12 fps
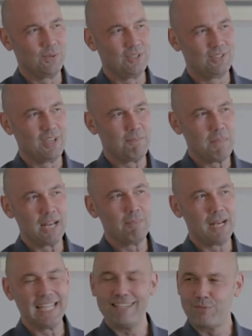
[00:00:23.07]
and has done many,
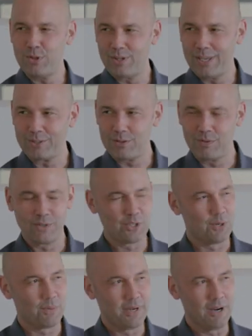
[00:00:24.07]
many different things over his
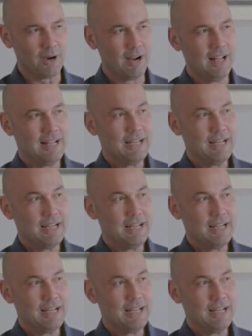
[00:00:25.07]
career.